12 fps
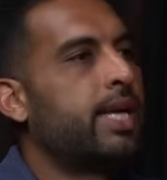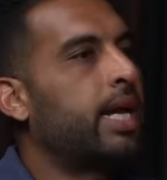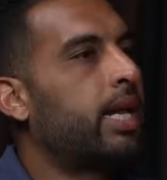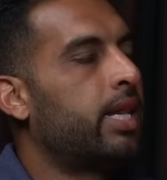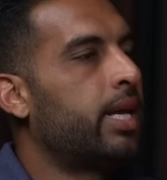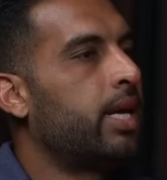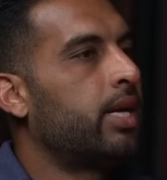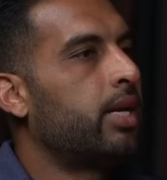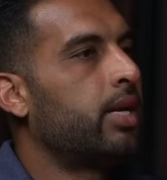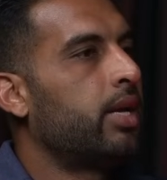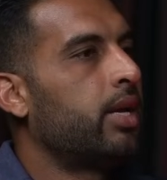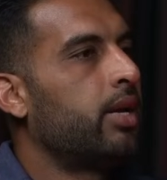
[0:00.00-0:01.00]
Secondly,
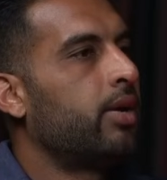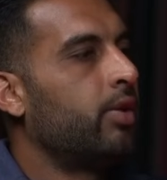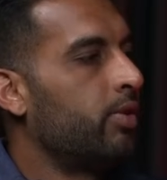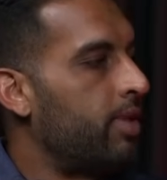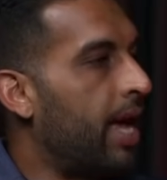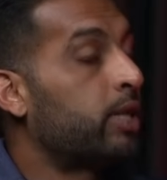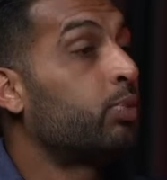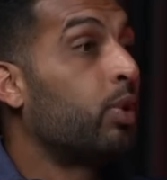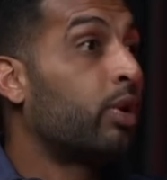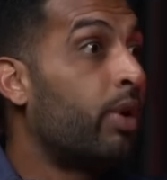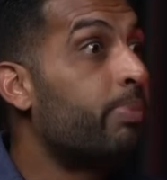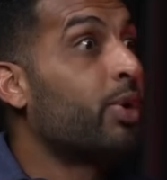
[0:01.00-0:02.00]
that's
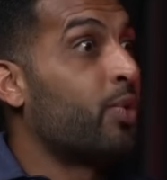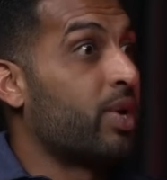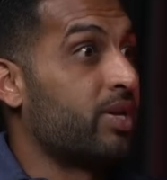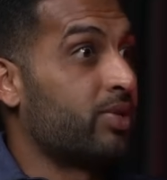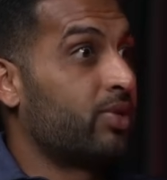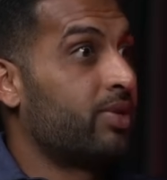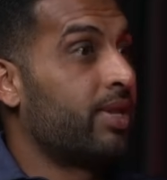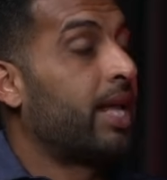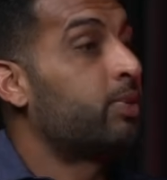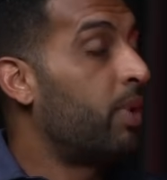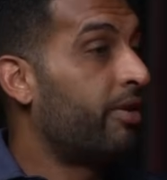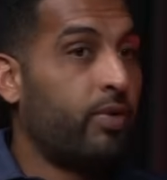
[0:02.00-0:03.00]
what crypto is.
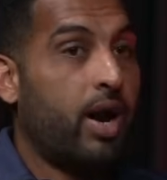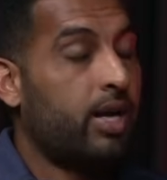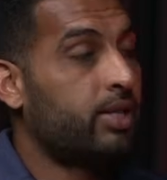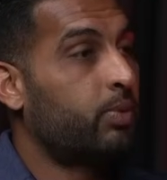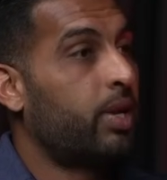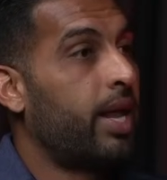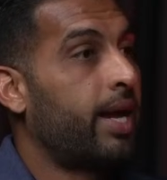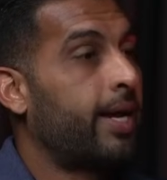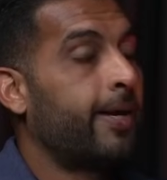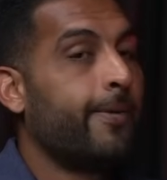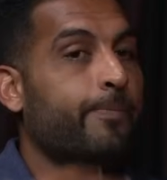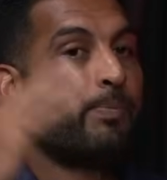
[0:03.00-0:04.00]
That's why for us, we're
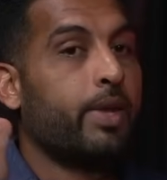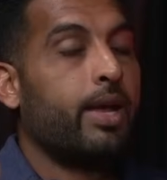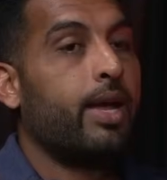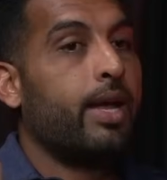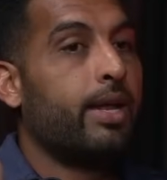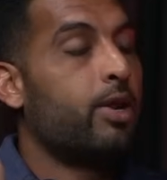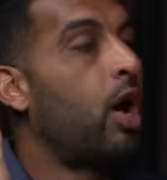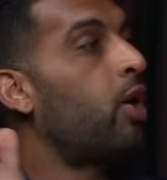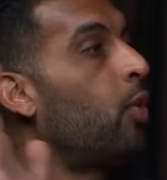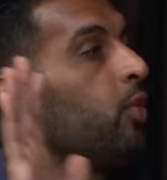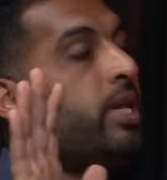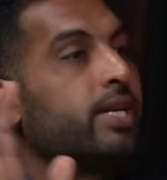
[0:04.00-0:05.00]
like,
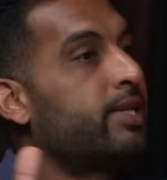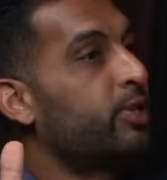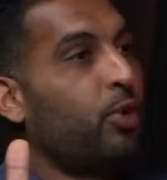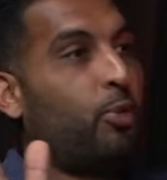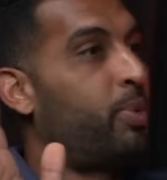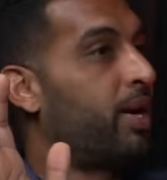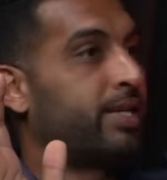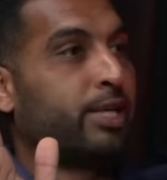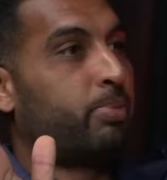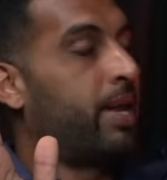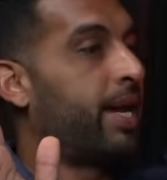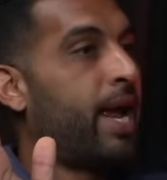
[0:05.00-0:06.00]
not only is this whole
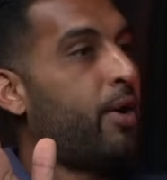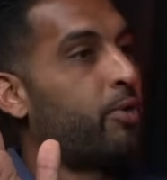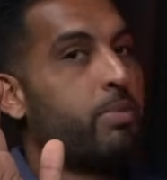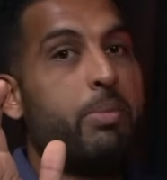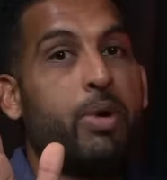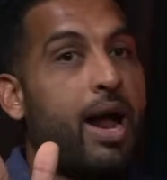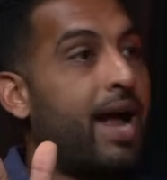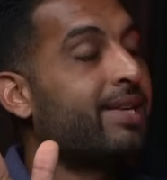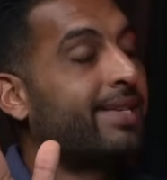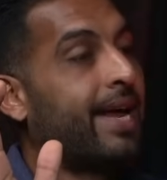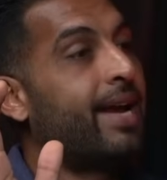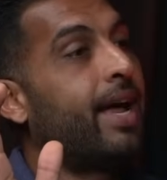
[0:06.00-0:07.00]
process playing out, remember I
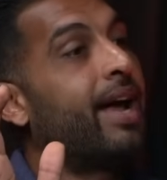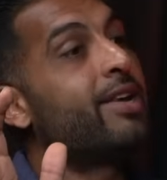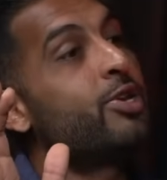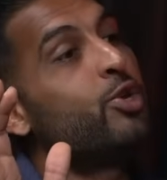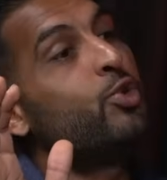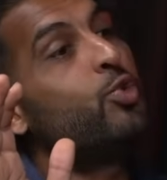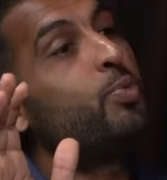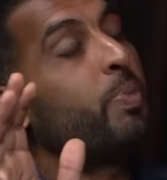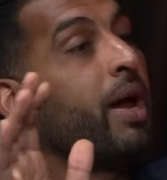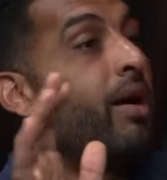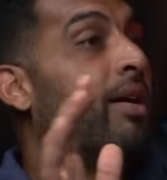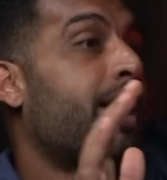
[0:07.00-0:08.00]
said a new
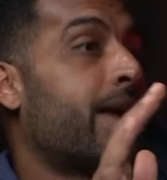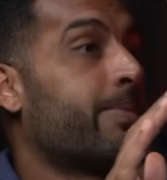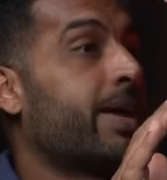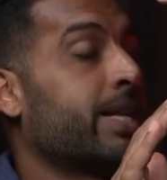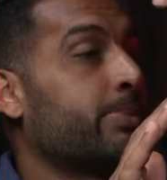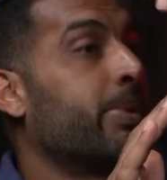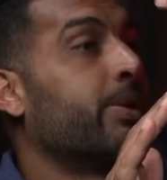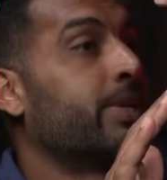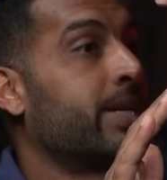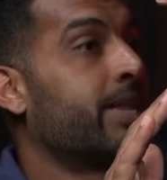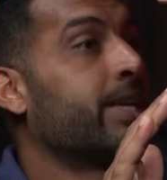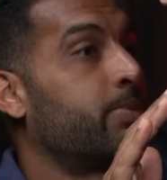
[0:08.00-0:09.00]
paradigm gets
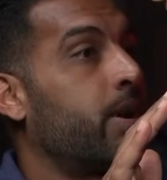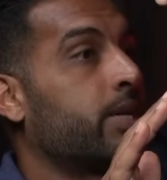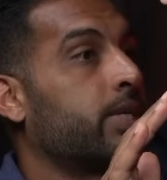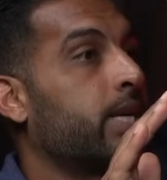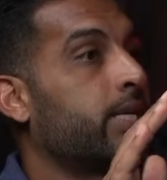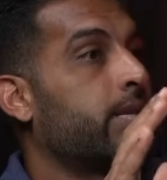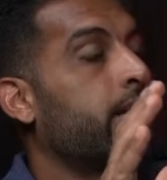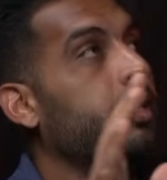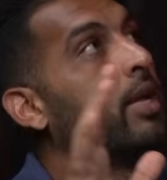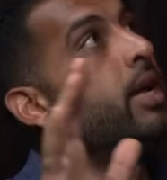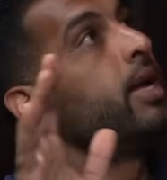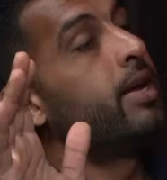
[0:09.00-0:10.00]
built in this process, that